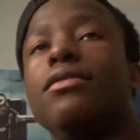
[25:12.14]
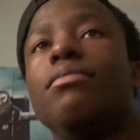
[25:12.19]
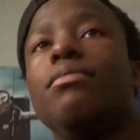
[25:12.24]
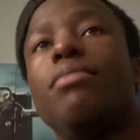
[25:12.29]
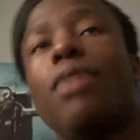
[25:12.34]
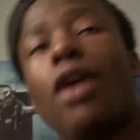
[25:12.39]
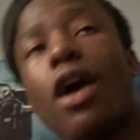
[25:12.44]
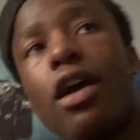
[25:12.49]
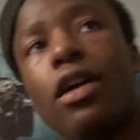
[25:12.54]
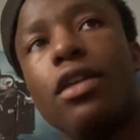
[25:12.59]

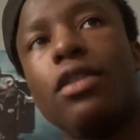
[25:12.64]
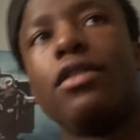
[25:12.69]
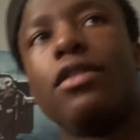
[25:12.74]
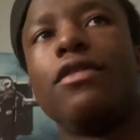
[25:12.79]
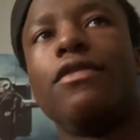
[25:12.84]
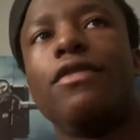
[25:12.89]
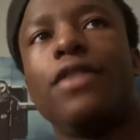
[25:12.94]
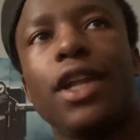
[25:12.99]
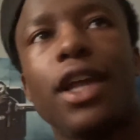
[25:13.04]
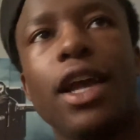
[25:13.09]
part
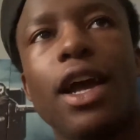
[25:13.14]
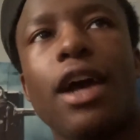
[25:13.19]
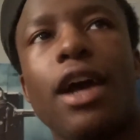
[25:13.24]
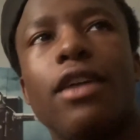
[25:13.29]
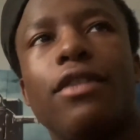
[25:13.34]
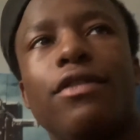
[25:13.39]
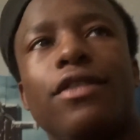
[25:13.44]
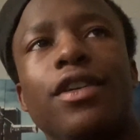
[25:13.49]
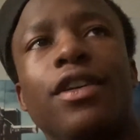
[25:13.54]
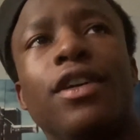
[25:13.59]

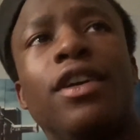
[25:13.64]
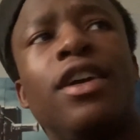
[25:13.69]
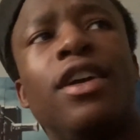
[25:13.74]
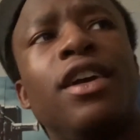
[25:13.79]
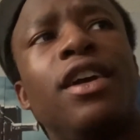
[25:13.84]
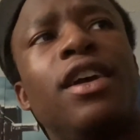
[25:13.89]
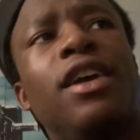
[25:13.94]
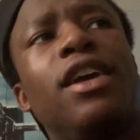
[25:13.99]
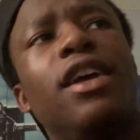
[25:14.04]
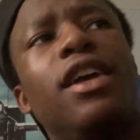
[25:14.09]
videographer.
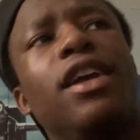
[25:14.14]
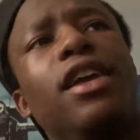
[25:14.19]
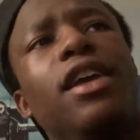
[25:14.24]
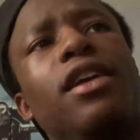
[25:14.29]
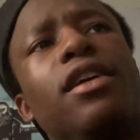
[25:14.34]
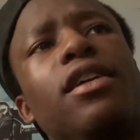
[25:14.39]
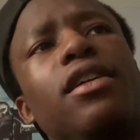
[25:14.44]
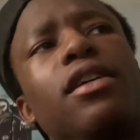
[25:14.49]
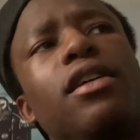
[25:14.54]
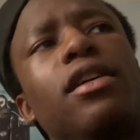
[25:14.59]
He
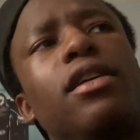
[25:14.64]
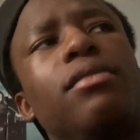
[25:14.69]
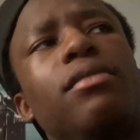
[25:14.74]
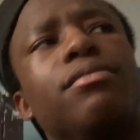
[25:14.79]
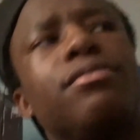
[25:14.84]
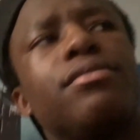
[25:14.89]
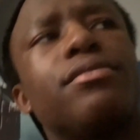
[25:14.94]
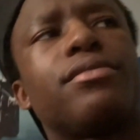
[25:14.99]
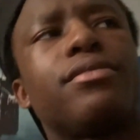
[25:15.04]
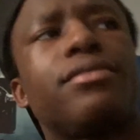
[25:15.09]

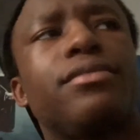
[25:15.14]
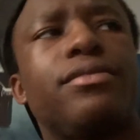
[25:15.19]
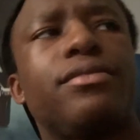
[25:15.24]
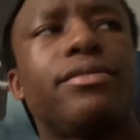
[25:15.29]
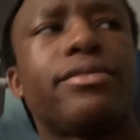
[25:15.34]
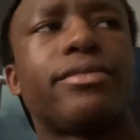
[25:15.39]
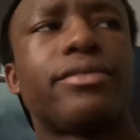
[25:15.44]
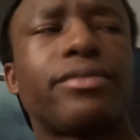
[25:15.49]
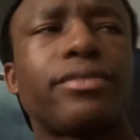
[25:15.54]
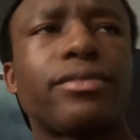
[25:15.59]

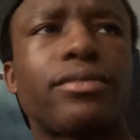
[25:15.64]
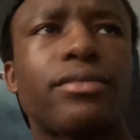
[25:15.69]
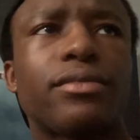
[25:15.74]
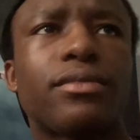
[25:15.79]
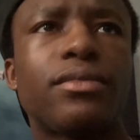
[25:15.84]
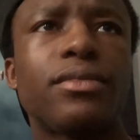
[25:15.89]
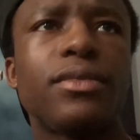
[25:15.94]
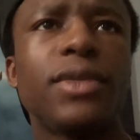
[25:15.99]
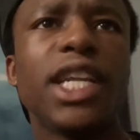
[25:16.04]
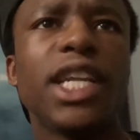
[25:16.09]

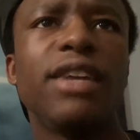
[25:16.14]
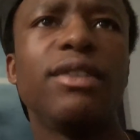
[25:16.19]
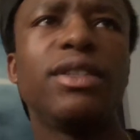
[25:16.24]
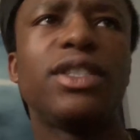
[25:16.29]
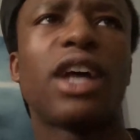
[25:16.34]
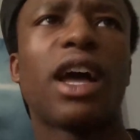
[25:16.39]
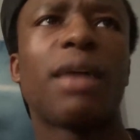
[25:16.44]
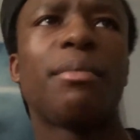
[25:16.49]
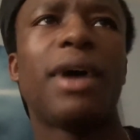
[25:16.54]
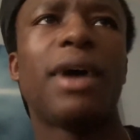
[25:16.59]
was
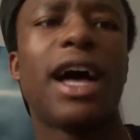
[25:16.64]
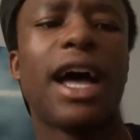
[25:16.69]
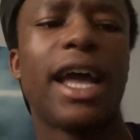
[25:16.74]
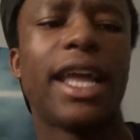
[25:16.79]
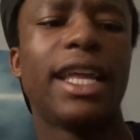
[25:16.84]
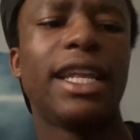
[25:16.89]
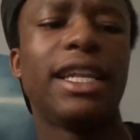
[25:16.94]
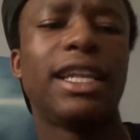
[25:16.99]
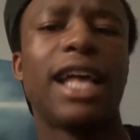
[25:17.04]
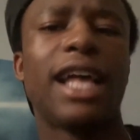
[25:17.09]
talking about how
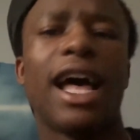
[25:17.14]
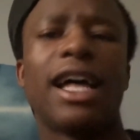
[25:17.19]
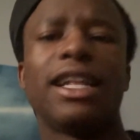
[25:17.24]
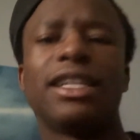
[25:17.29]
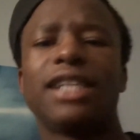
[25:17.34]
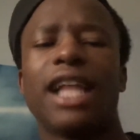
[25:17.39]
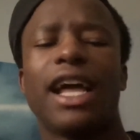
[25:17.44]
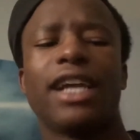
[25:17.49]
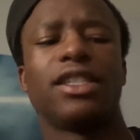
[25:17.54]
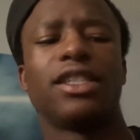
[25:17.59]
he got
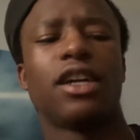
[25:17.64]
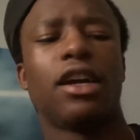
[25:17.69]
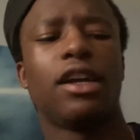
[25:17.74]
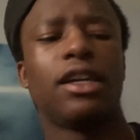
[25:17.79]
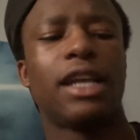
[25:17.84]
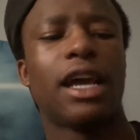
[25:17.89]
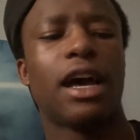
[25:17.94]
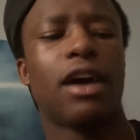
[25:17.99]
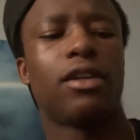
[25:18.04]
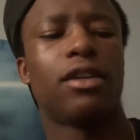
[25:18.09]
like turned
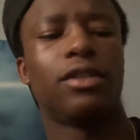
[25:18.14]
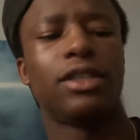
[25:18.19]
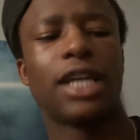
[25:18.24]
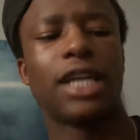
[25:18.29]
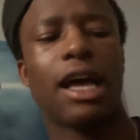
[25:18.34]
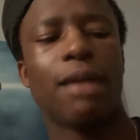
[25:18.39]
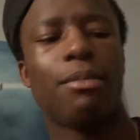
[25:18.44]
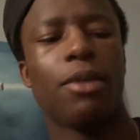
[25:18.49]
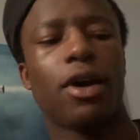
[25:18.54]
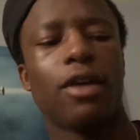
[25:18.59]
down on
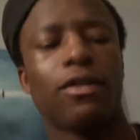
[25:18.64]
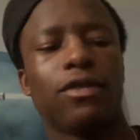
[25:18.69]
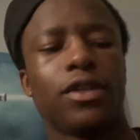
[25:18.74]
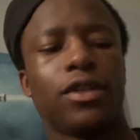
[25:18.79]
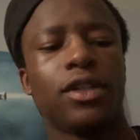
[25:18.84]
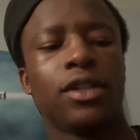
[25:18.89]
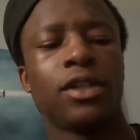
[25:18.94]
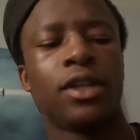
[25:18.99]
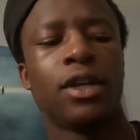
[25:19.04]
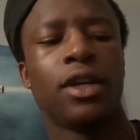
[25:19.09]
job
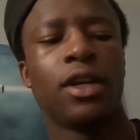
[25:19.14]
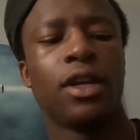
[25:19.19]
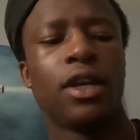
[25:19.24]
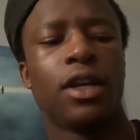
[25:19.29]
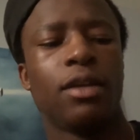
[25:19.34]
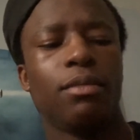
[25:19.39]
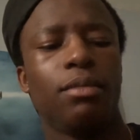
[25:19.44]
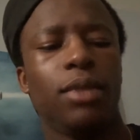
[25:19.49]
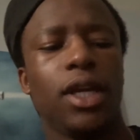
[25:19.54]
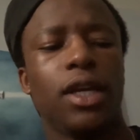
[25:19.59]
offers
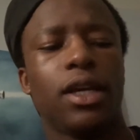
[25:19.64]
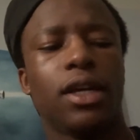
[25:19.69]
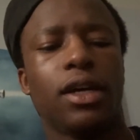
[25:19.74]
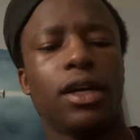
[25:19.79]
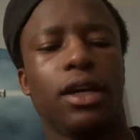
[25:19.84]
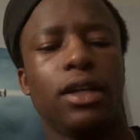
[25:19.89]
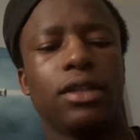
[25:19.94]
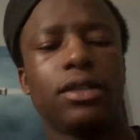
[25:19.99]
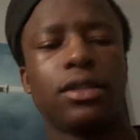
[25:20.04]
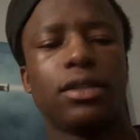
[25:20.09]

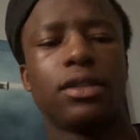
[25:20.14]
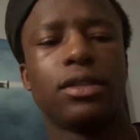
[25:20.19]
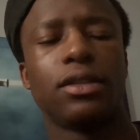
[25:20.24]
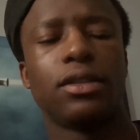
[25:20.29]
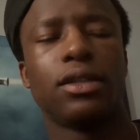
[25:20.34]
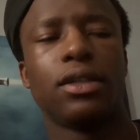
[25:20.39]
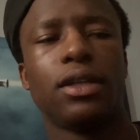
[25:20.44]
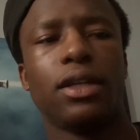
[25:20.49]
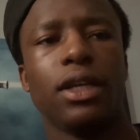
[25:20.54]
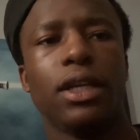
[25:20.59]
because
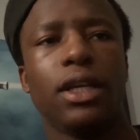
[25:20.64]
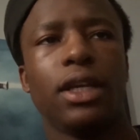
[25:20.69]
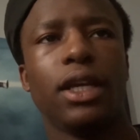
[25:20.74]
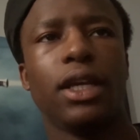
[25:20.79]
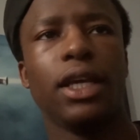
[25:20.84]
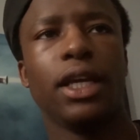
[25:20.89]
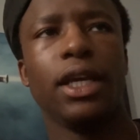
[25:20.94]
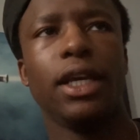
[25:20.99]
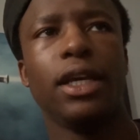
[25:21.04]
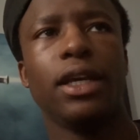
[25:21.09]

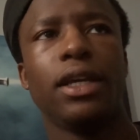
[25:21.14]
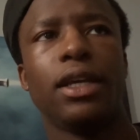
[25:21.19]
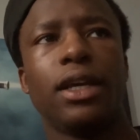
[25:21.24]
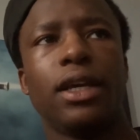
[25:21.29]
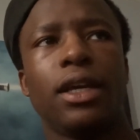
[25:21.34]
he